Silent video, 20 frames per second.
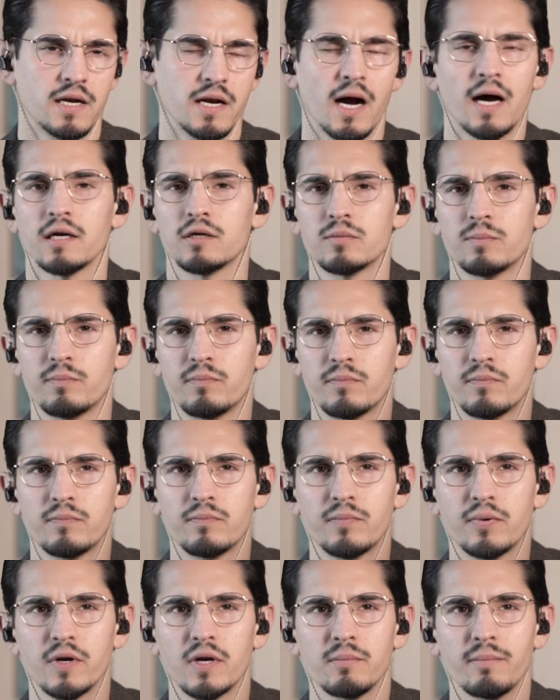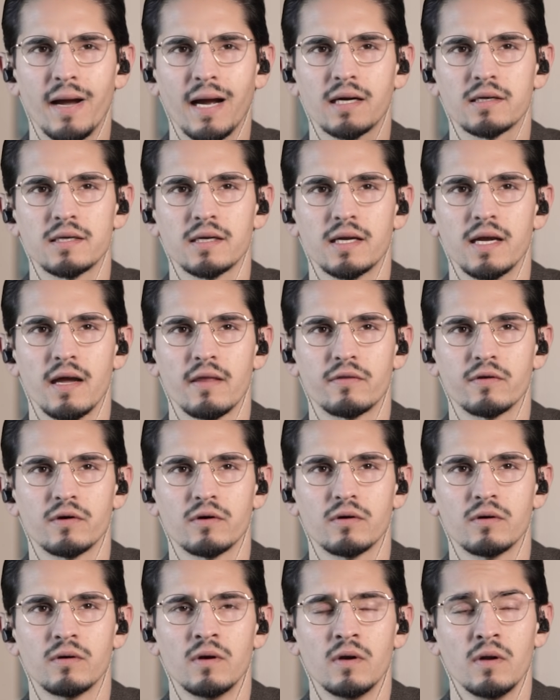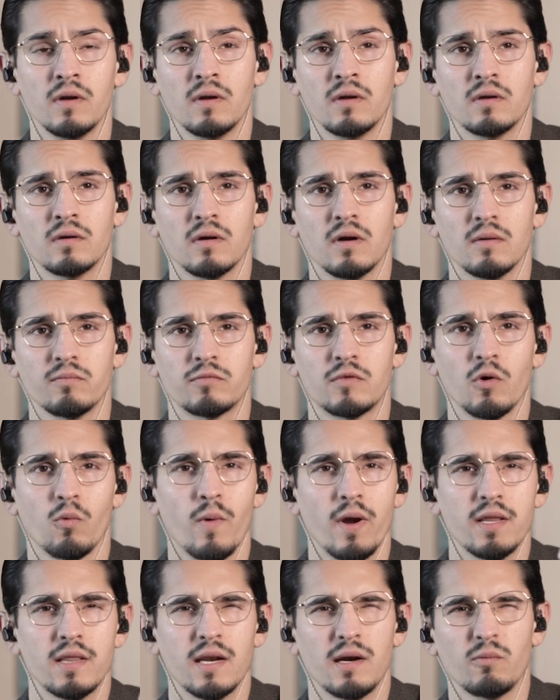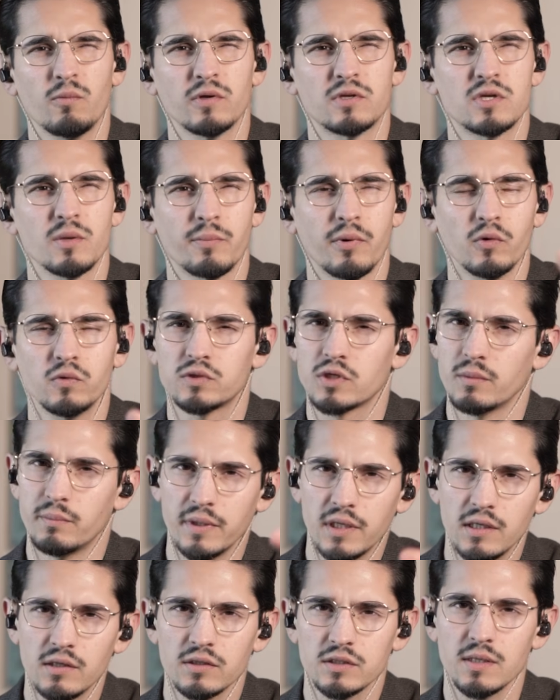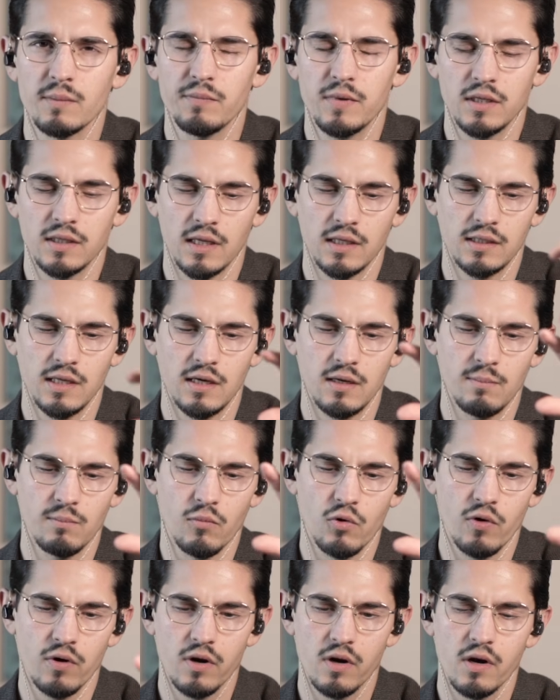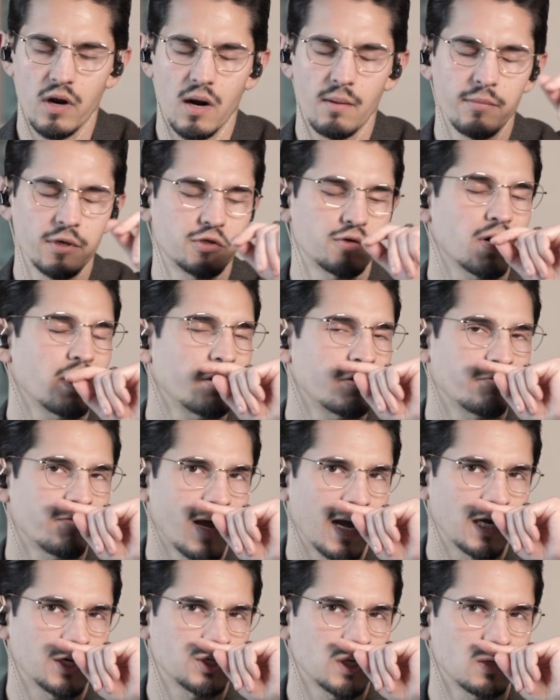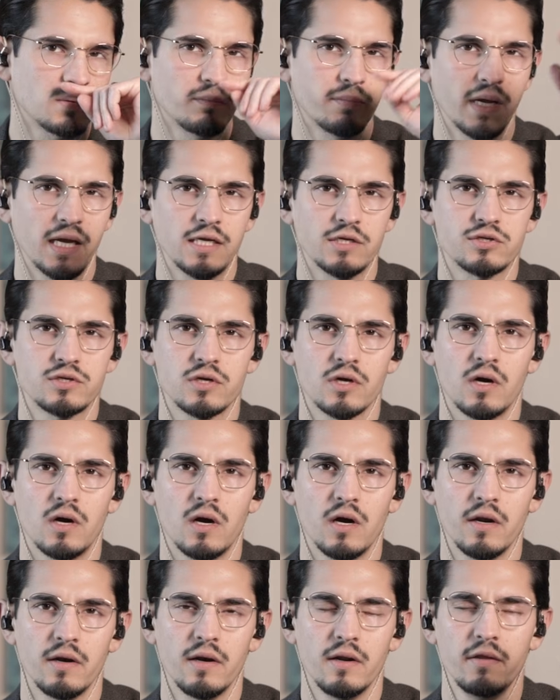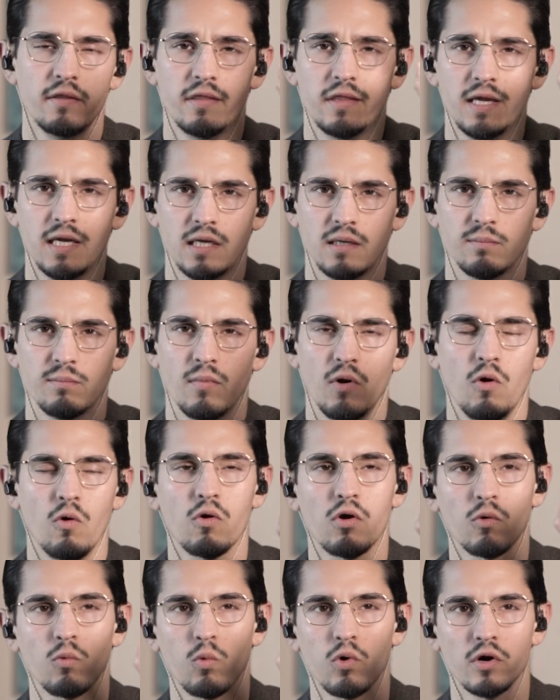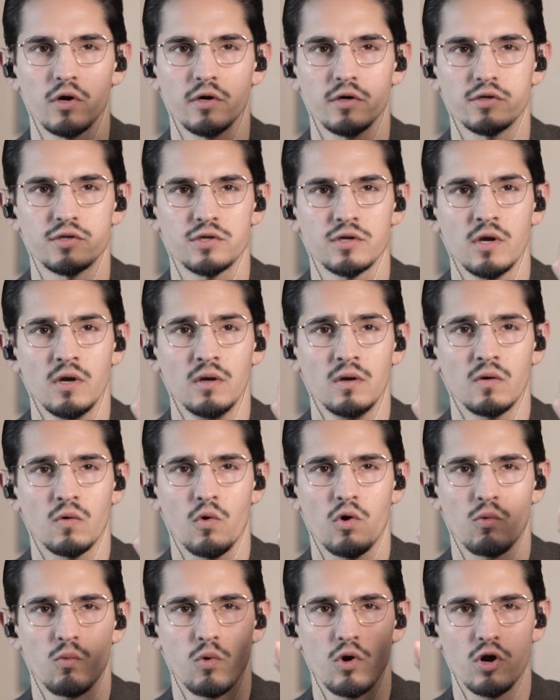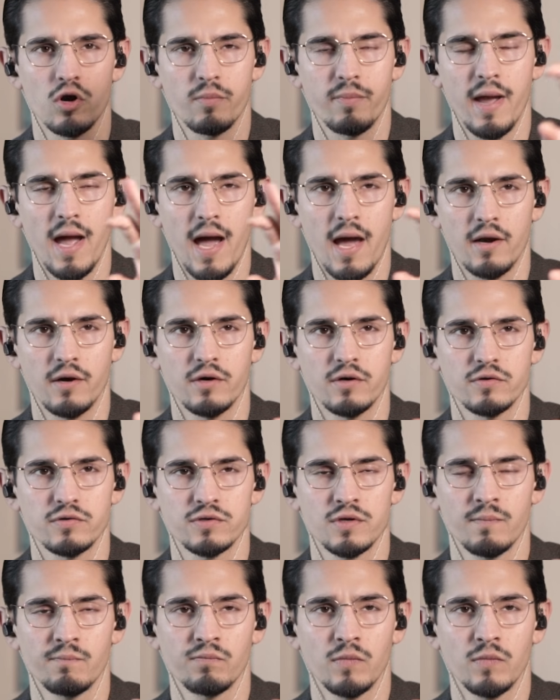not put it back together the way that it was supposed to be or something. They did it more in an arbitrary fashion based on theme or words or word patterns.